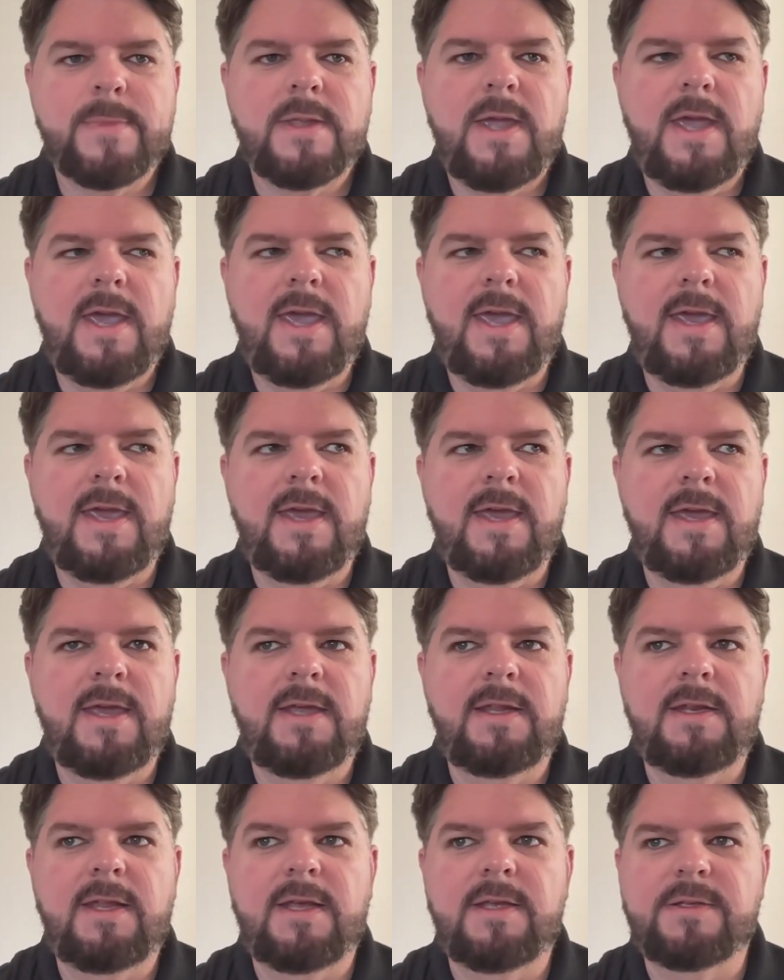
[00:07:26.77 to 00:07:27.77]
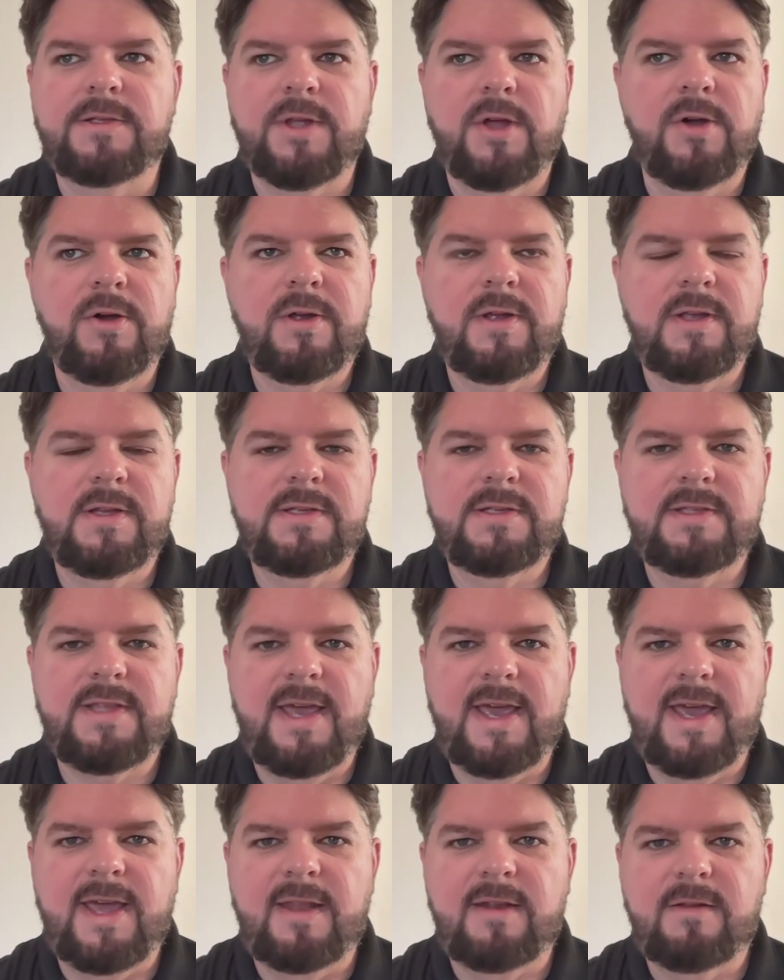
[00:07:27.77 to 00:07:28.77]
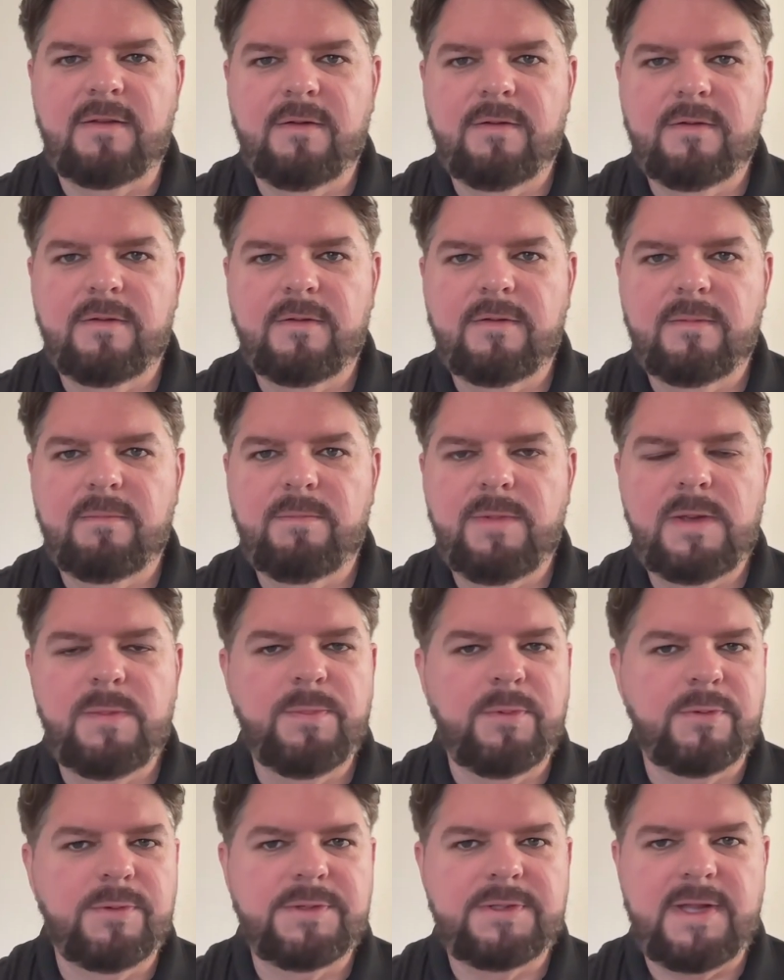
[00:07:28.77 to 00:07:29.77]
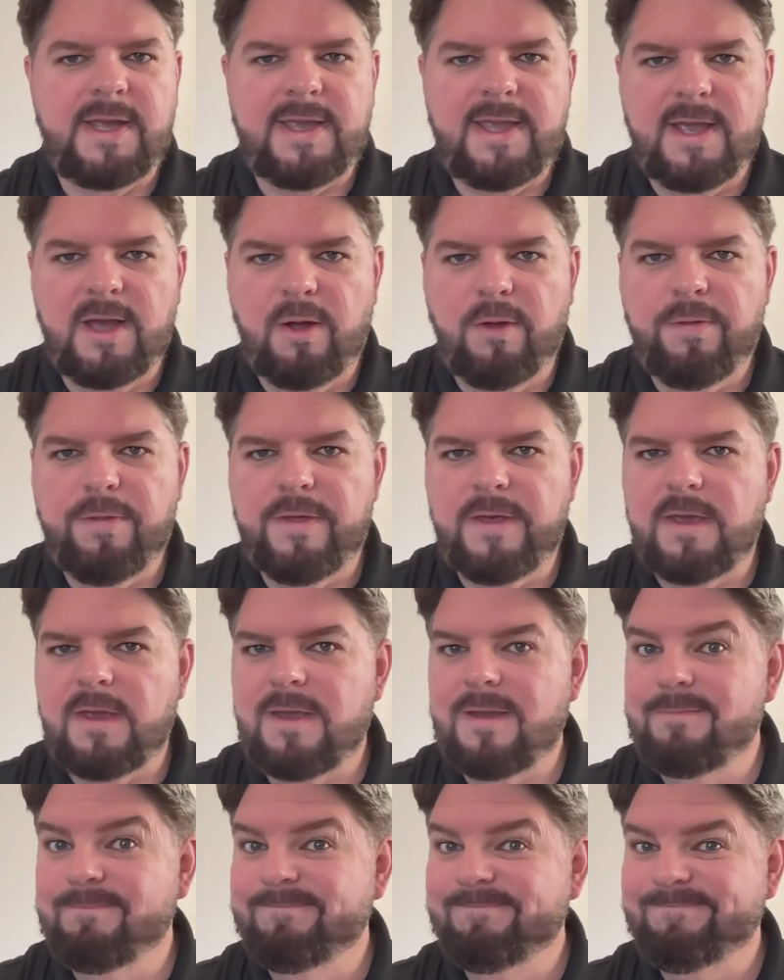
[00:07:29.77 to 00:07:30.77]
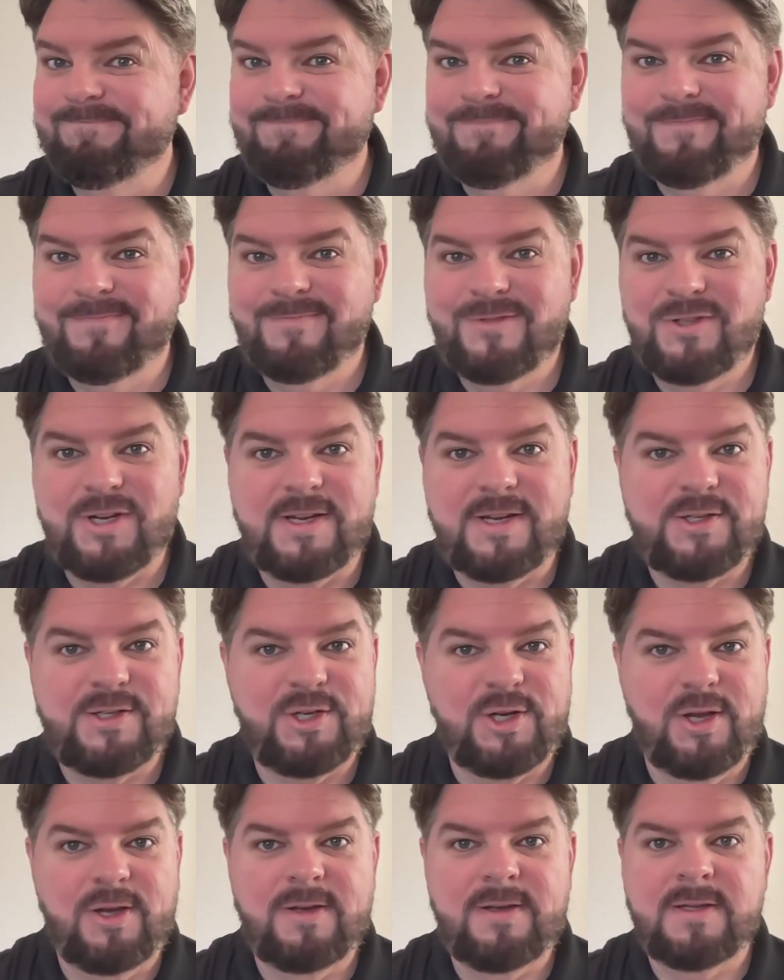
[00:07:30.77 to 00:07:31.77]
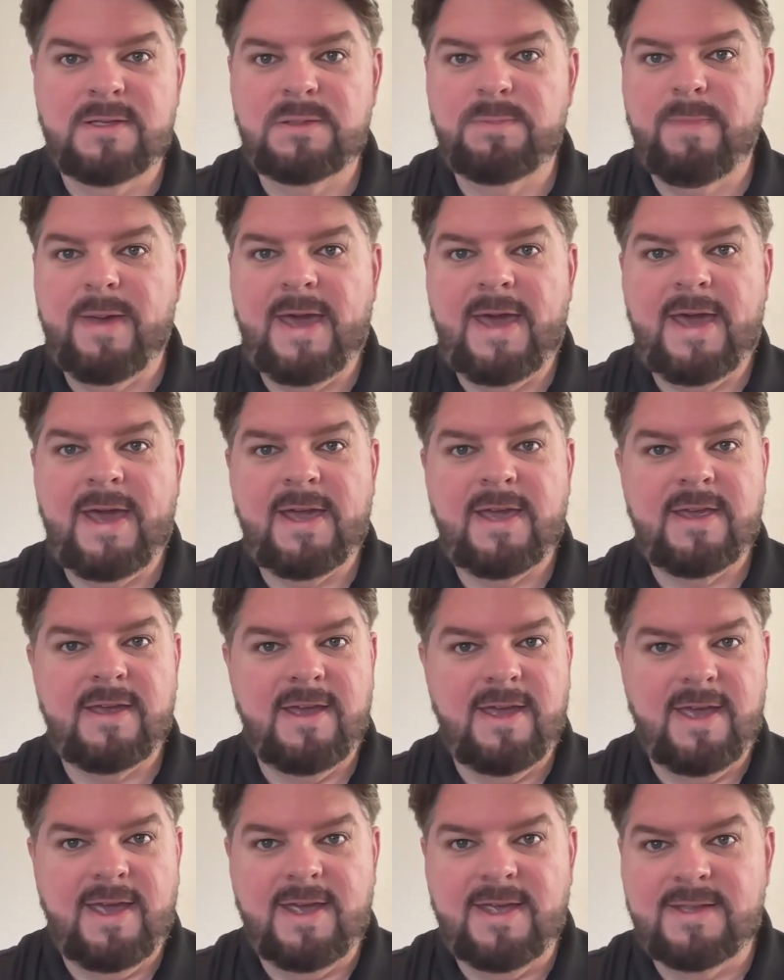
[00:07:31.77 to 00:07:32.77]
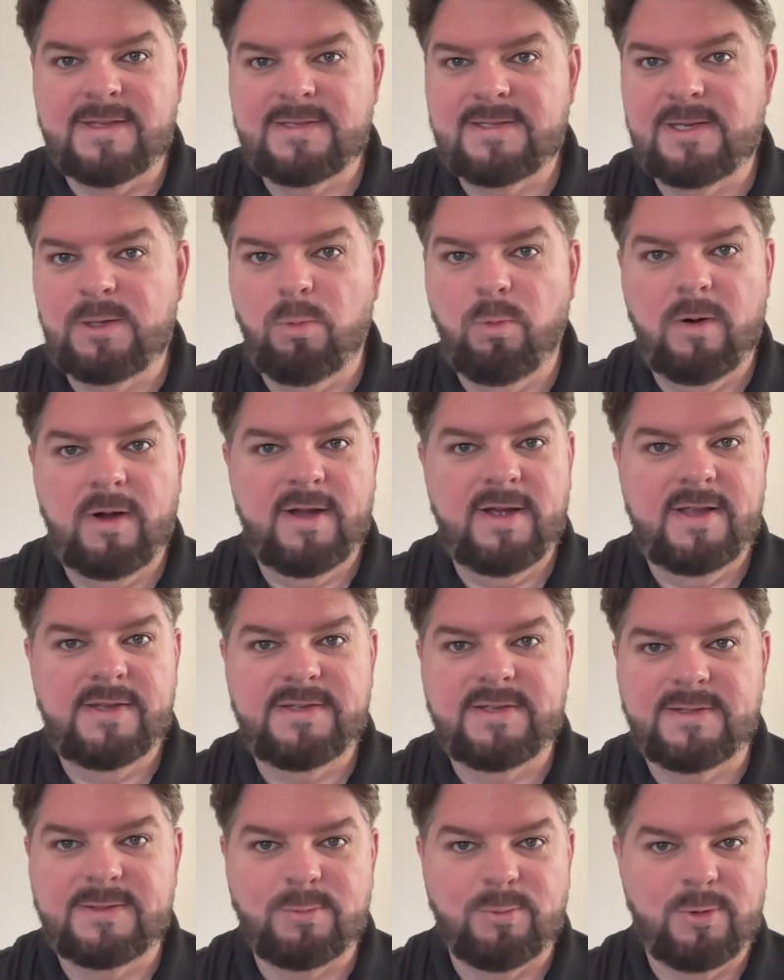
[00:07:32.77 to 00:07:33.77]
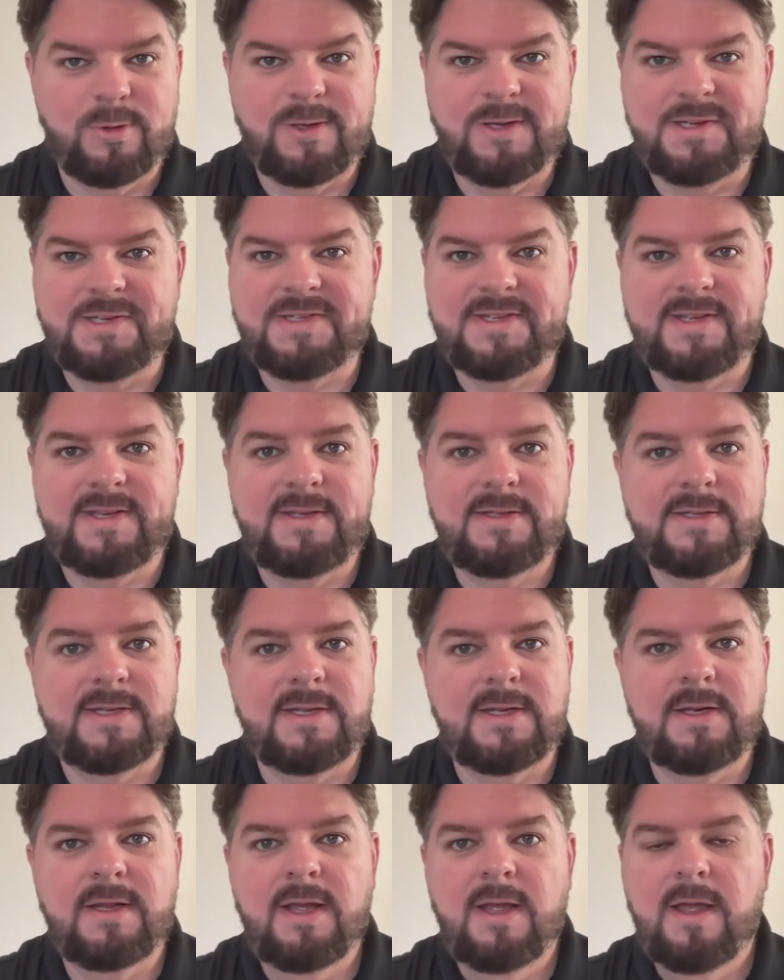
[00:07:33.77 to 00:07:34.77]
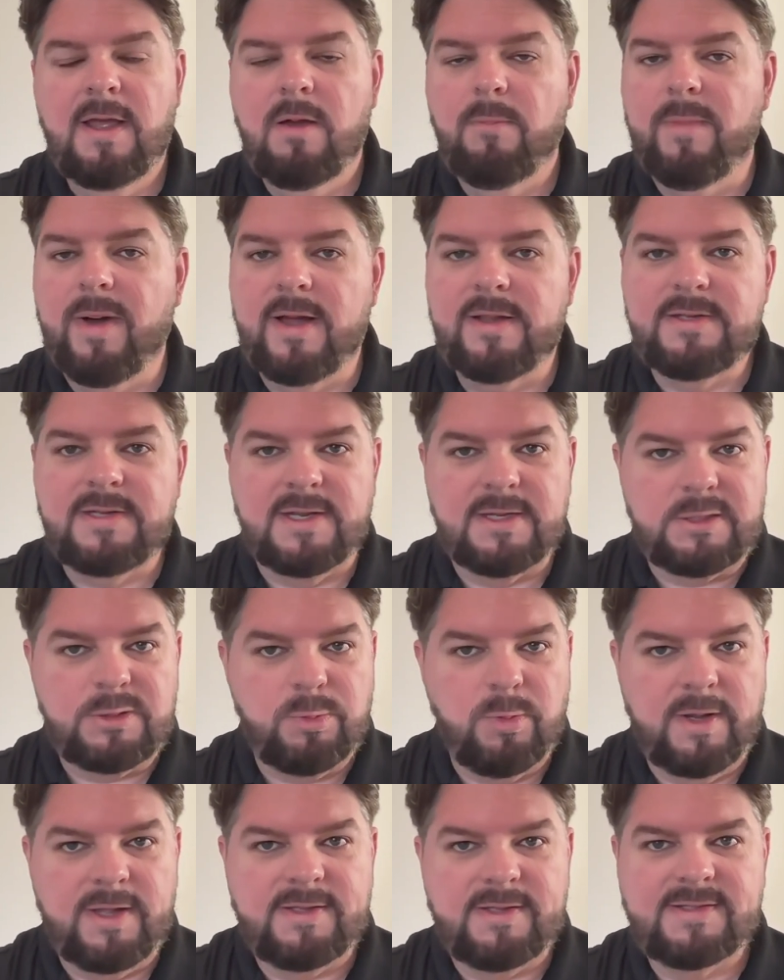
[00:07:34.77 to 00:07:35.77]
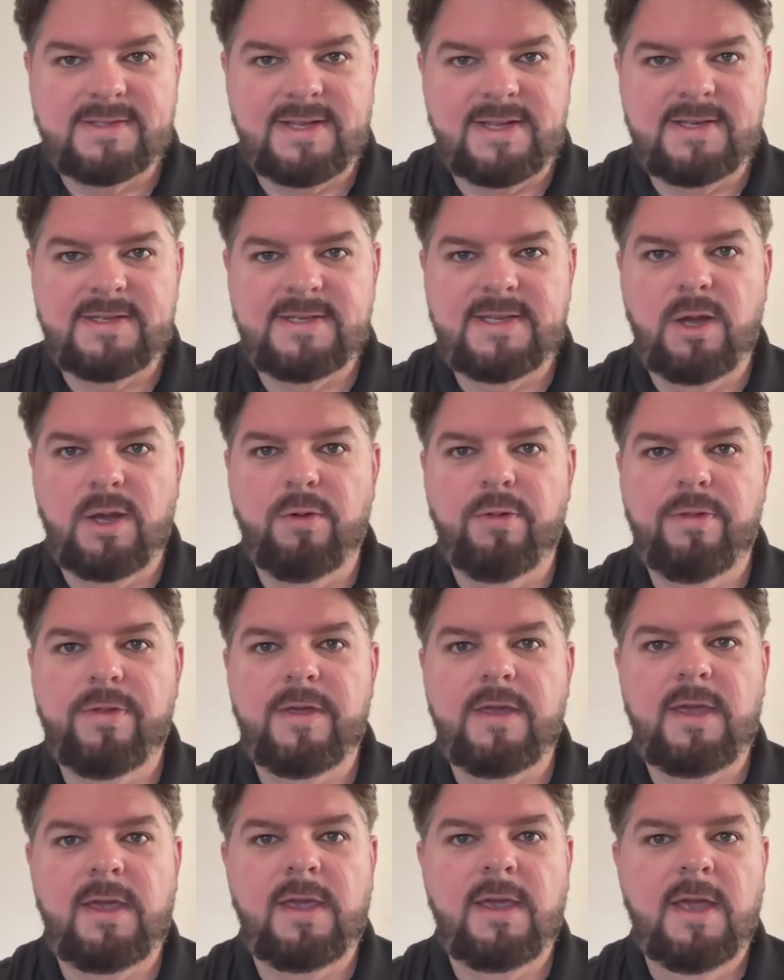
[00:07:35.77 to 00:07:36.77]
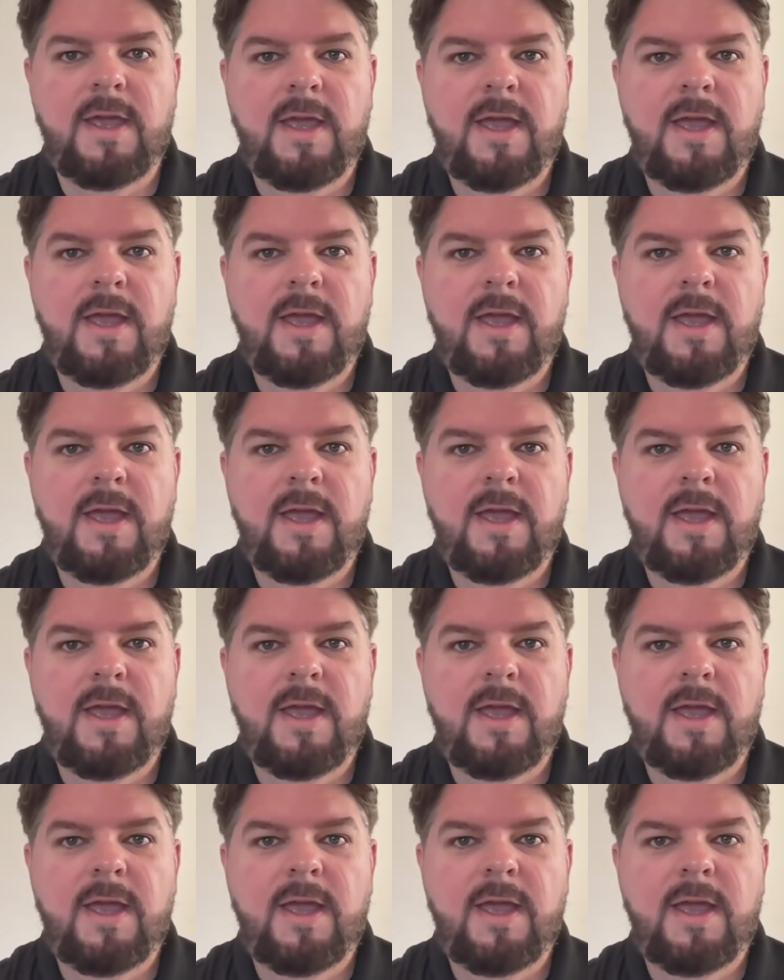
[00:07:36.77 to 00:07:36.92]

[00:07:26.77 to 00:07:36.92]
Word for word: And as long as that people stay healthy, Chase Young is back as he was his rookie season, Montez Sweat stays healthy,